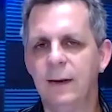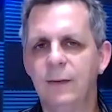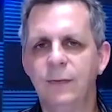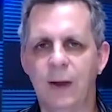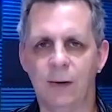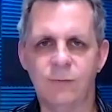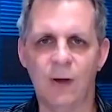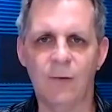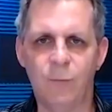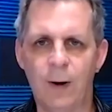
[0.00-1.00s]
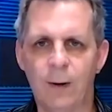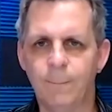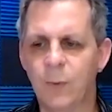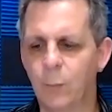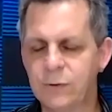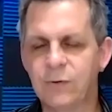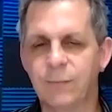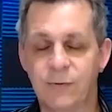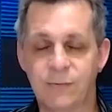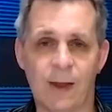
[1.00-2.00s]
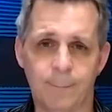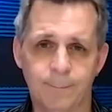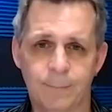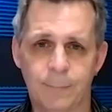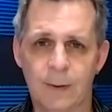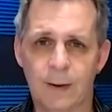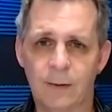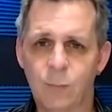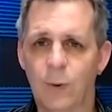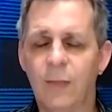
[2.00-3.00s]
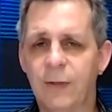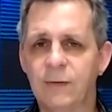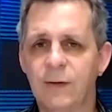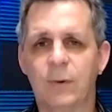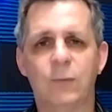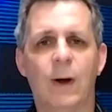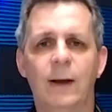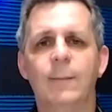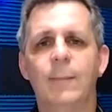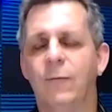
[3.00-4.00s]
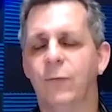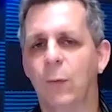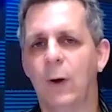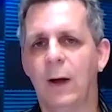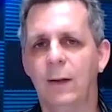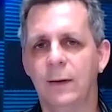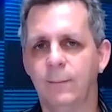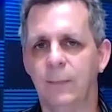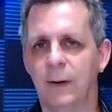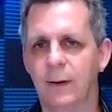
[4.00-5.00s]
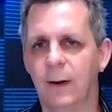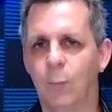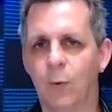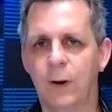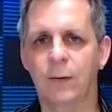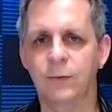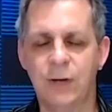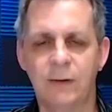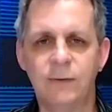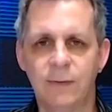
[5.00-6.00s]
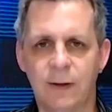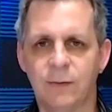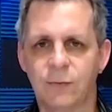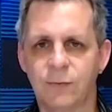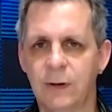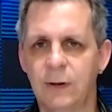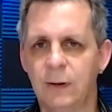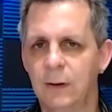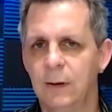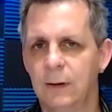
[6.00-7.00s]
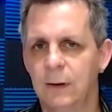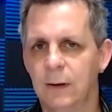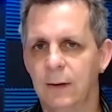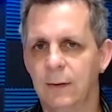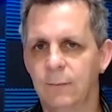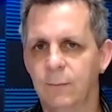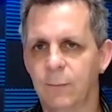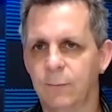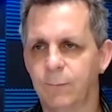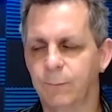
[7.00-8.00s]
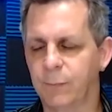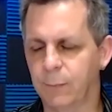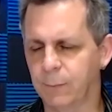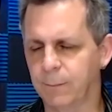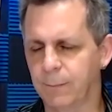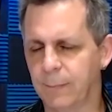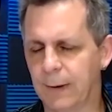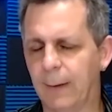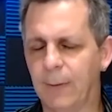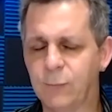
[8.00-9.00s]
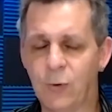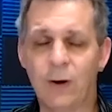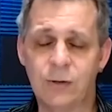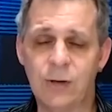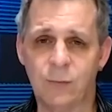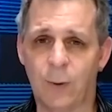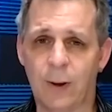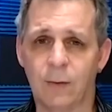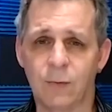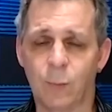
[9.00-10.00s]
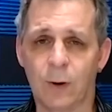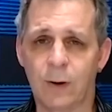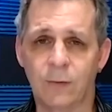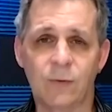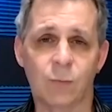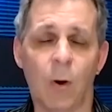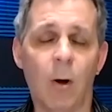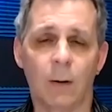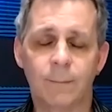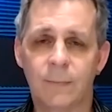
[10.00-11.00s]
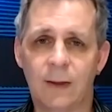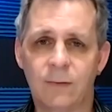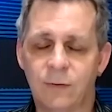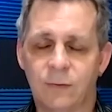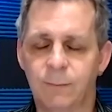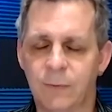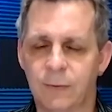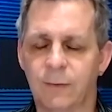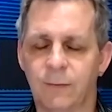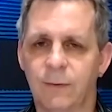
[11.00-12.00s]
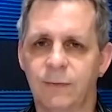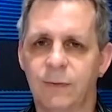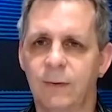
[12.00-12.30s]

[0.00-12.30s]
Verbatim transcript: edit in their software, which is a mistake. And it's one of the things I've been writing about for a while, and I'm uh, I'm working on changing the industry. Uh, I'm, I'm trying to change the way editors work because it's wrong. It's just they're,